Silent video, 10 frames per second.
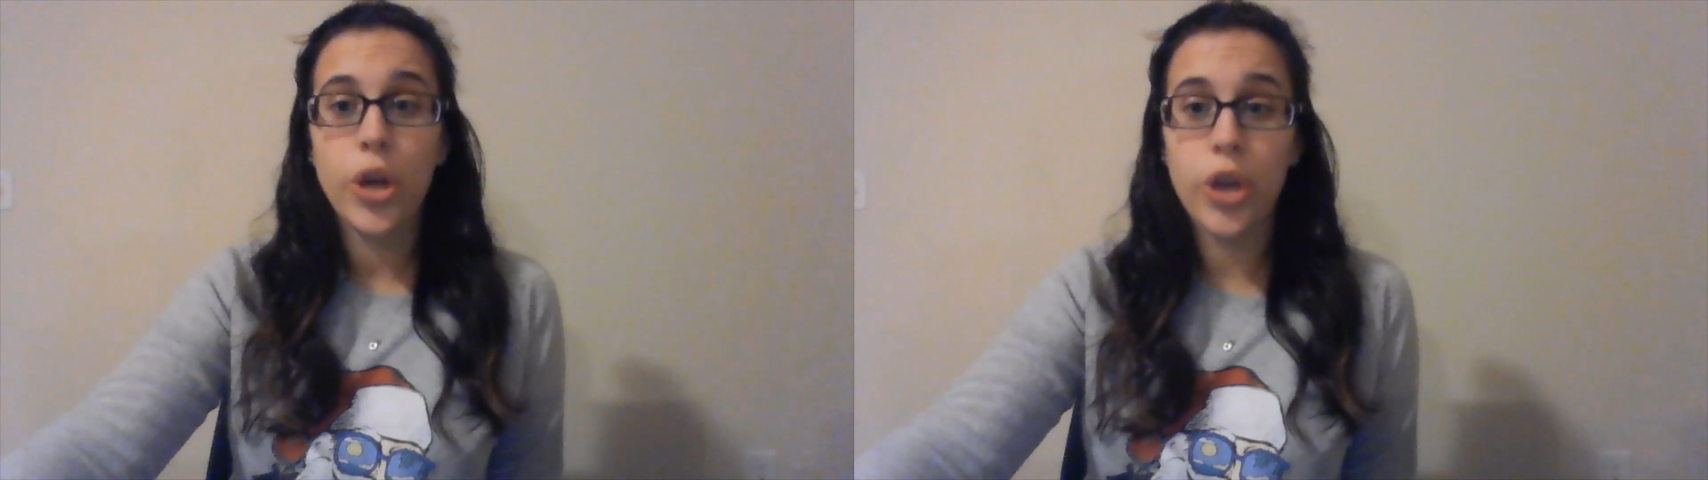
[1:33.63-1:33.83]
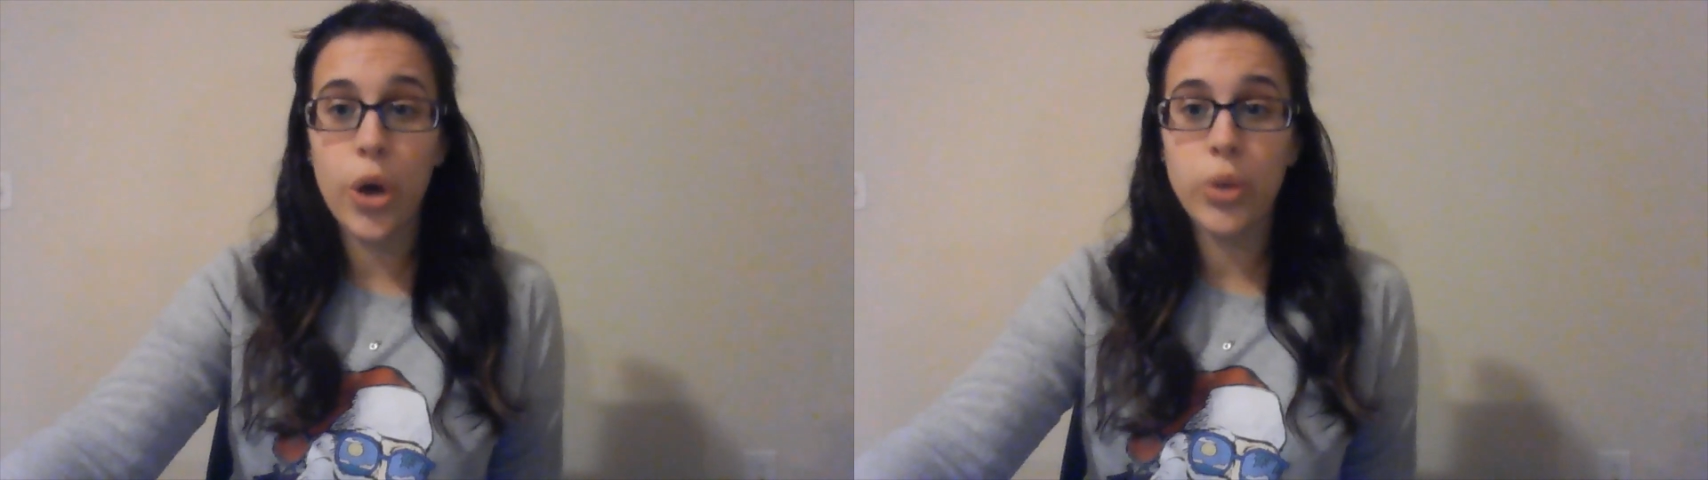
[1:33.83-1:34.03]

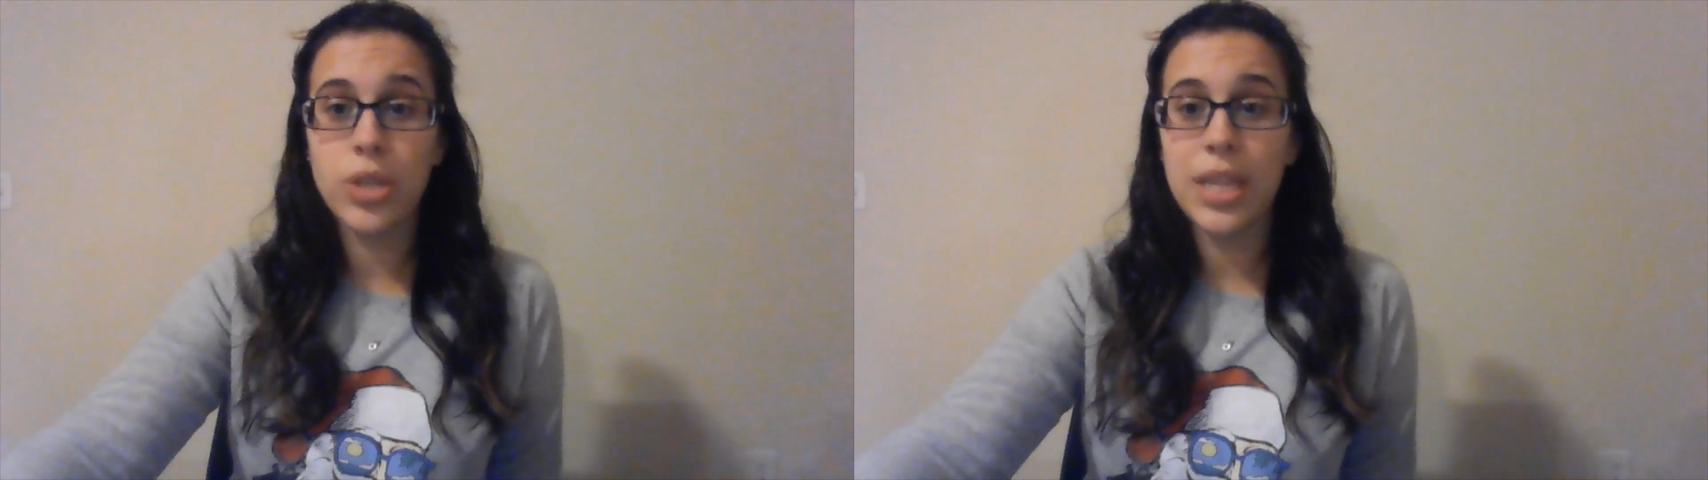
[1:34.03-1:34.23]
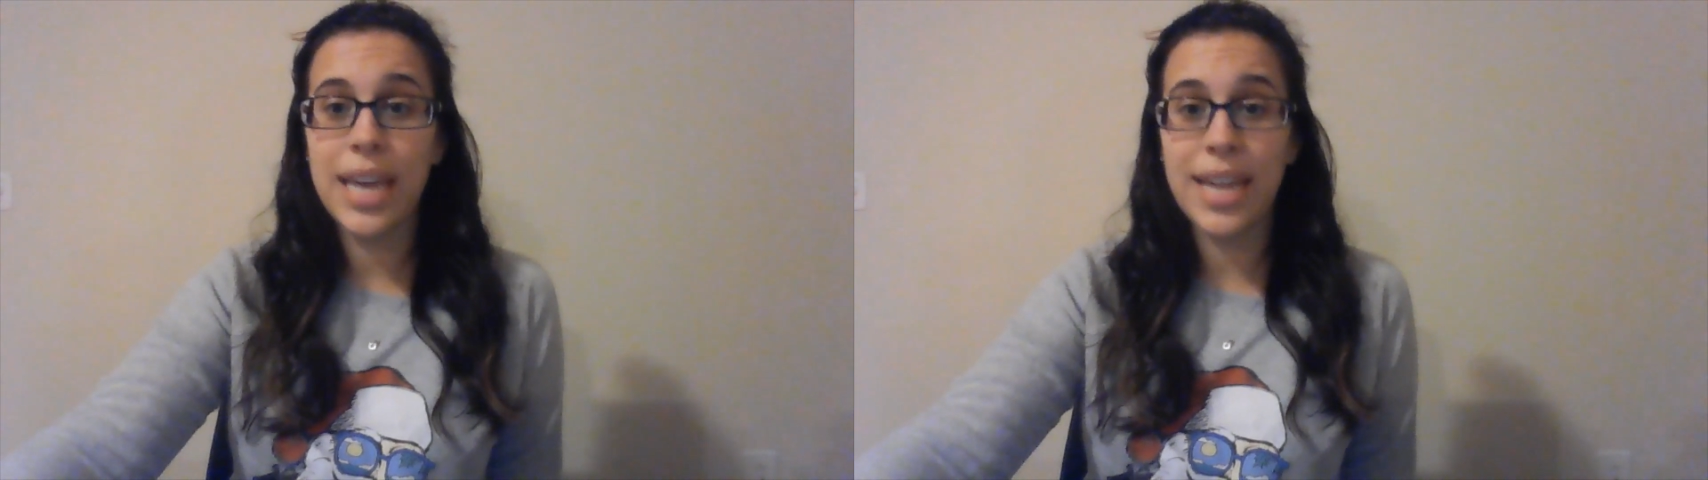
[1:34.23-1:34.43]
Go
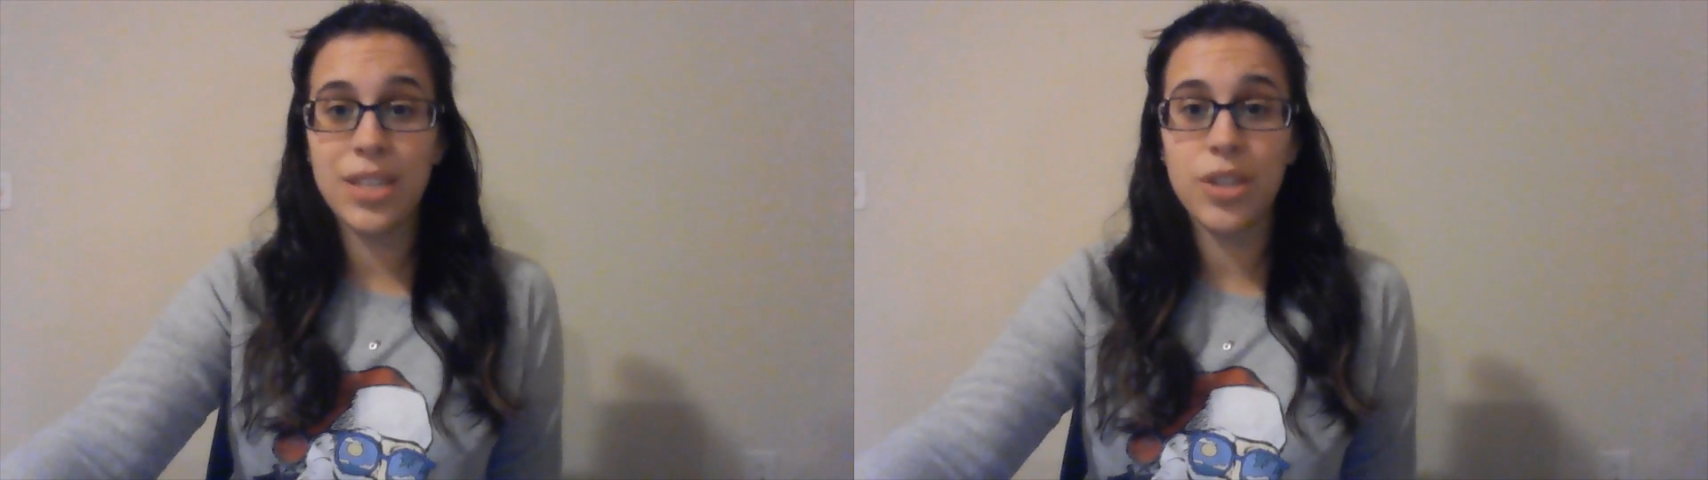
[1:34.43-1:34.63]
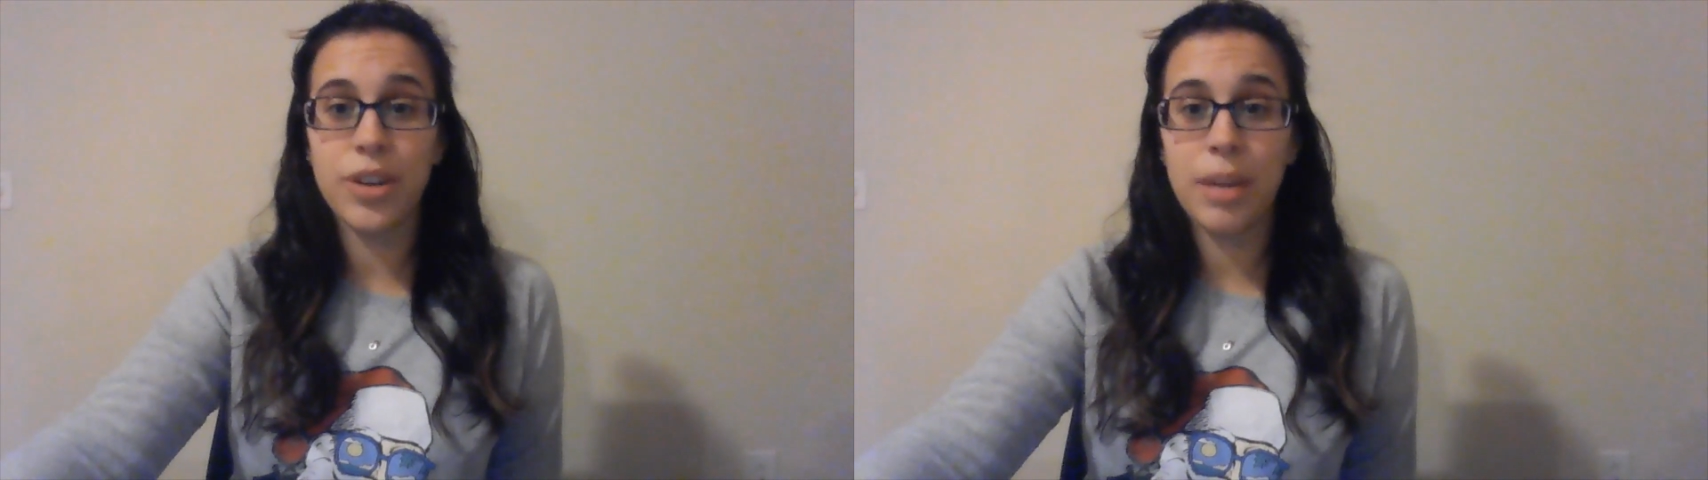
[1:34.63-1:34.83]
to the
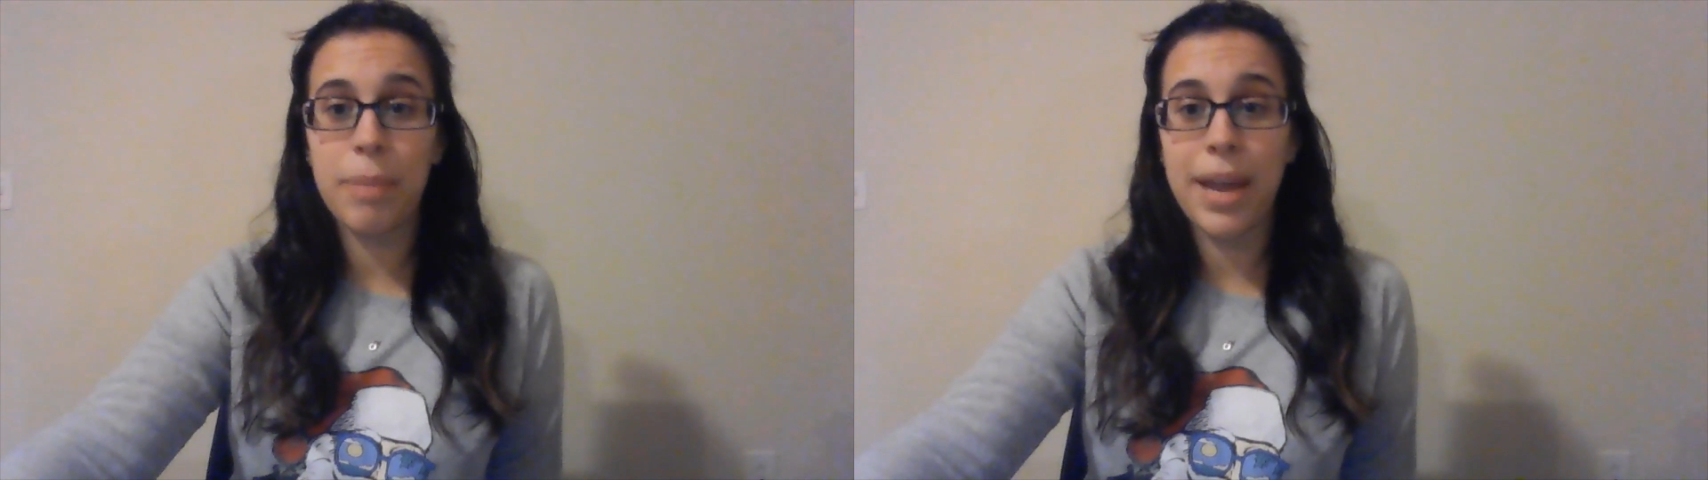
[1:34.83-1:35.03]
itslearning